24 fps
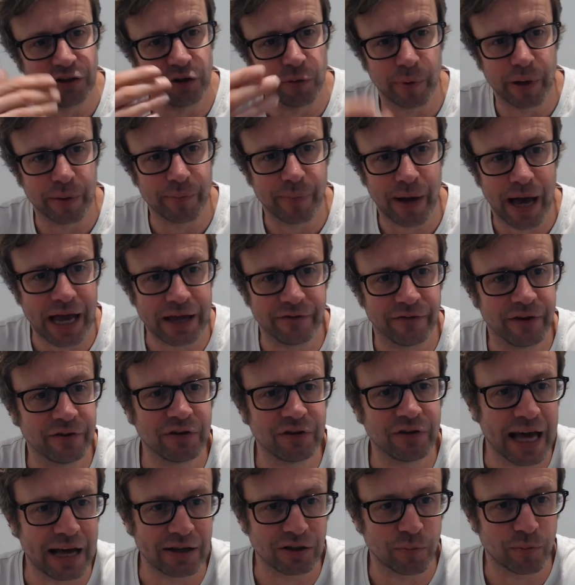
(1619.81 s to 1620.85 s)
you're being paid fifty
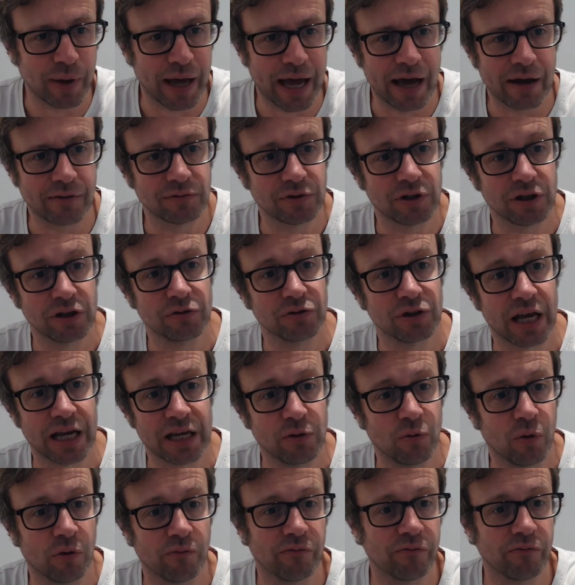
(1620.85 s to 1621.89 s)
thousand pounds and you say
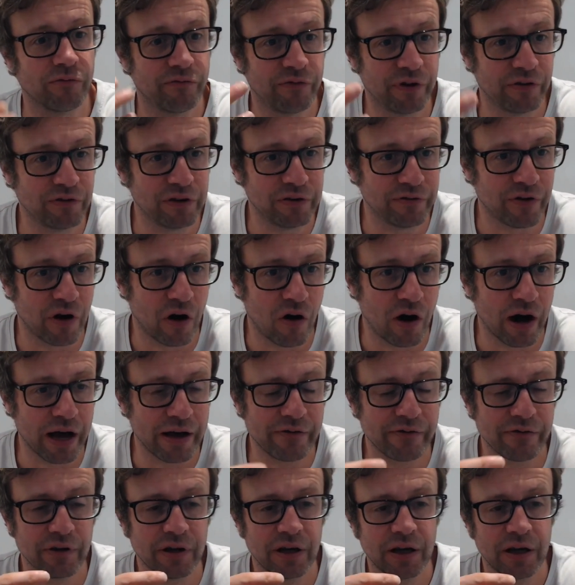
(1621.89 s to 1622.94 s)
you want fifty-five,